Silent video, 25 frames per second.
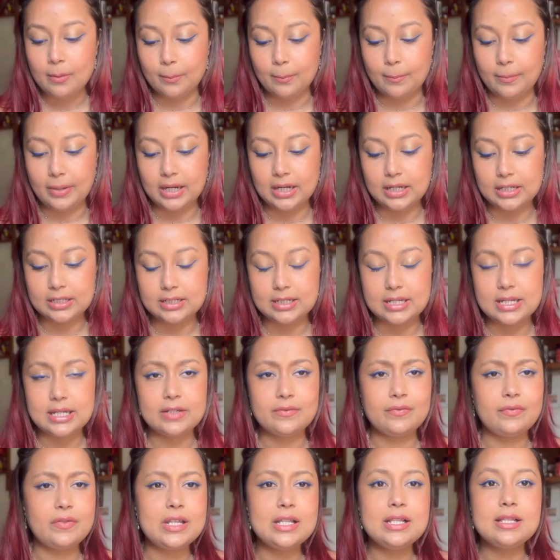But
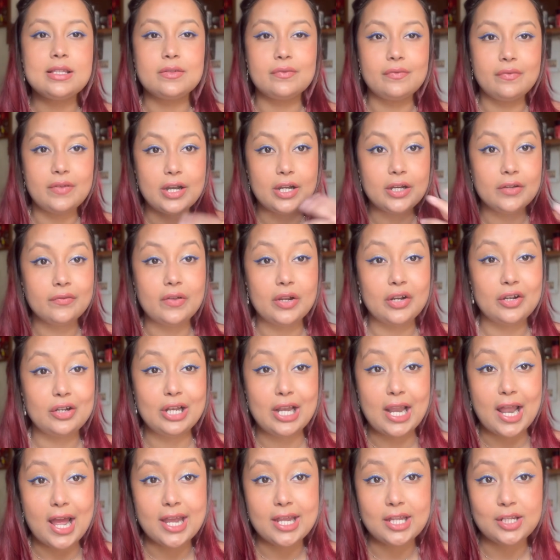it feels very, very
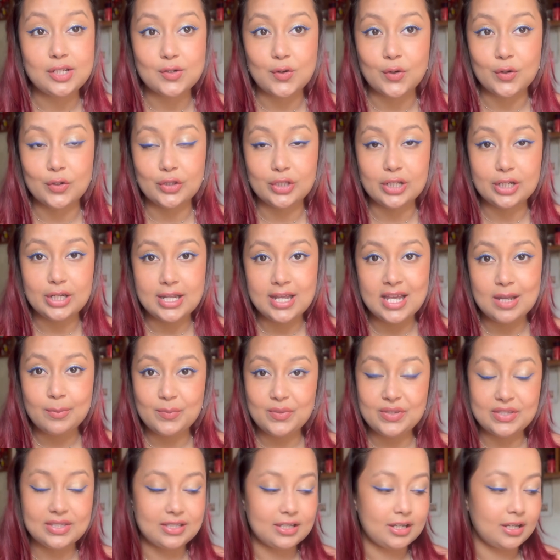light on the
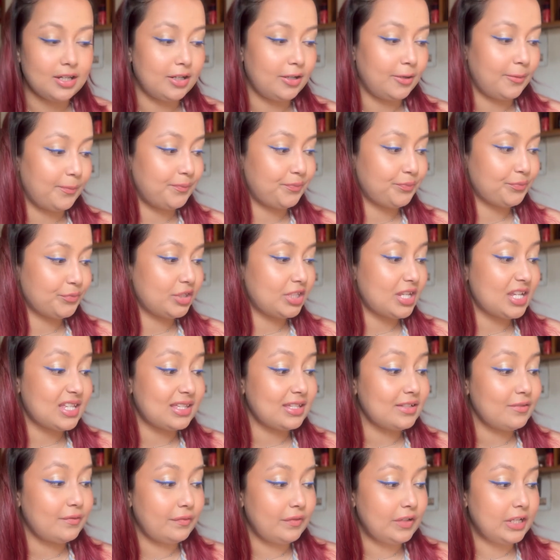lips.
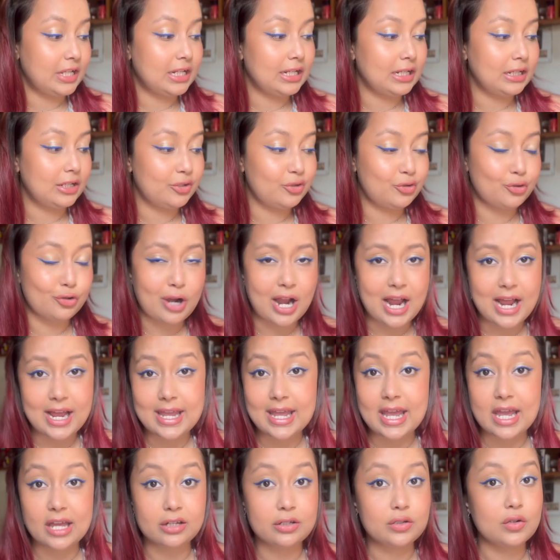Doesn't feel dry
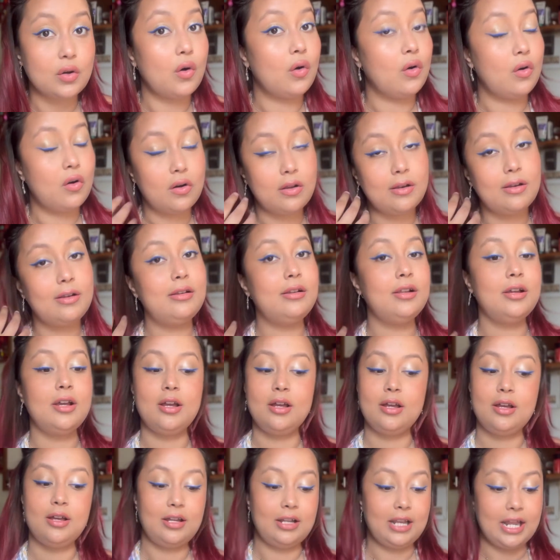at all,
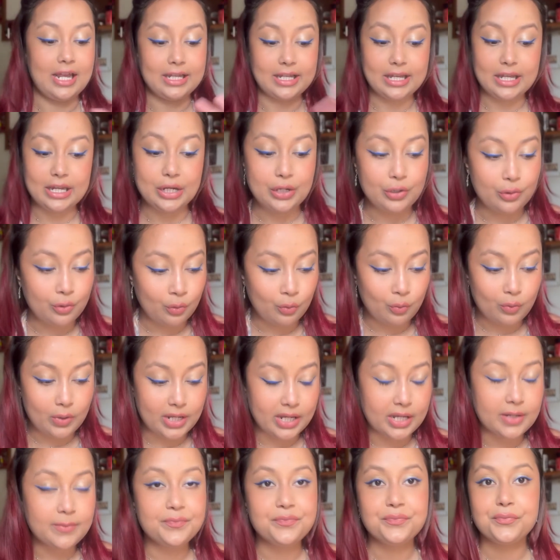like in no
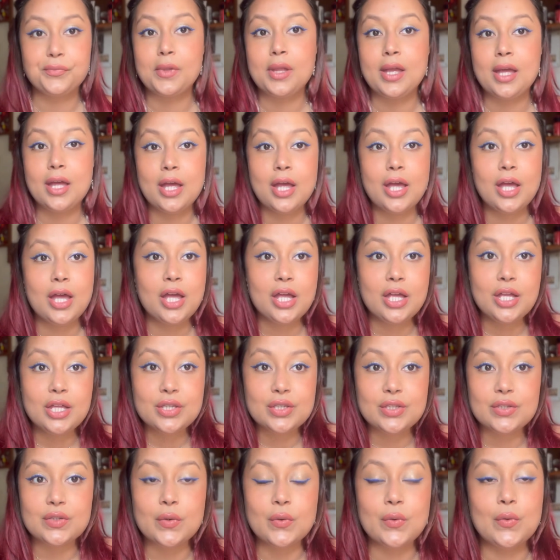way.
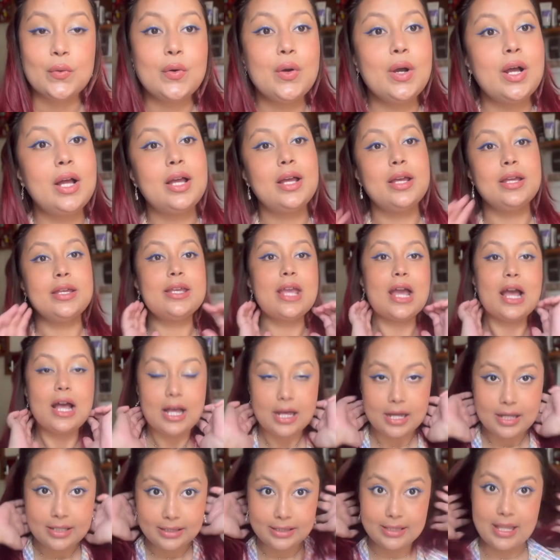So
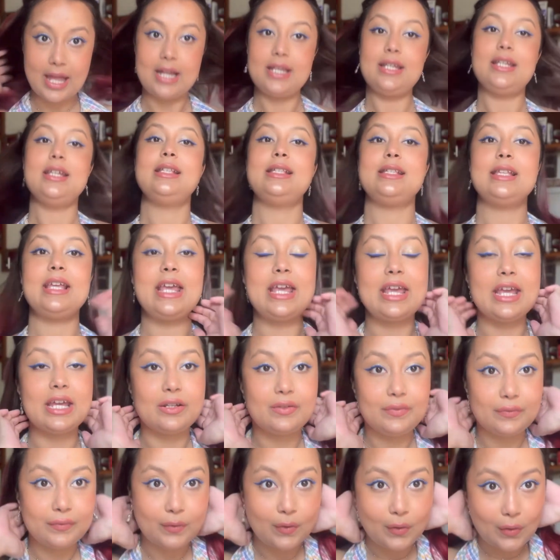yeah, that is
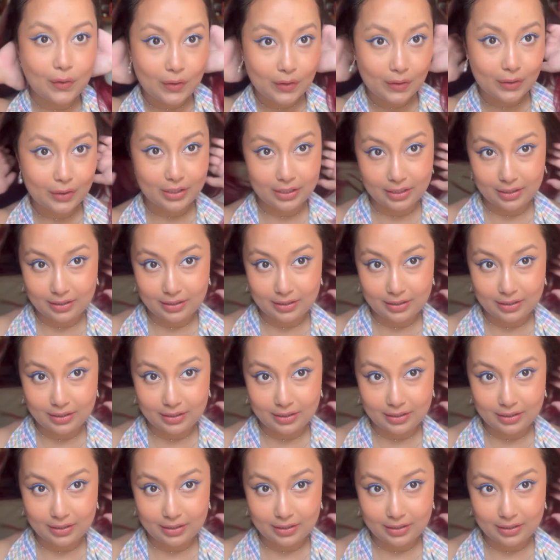it for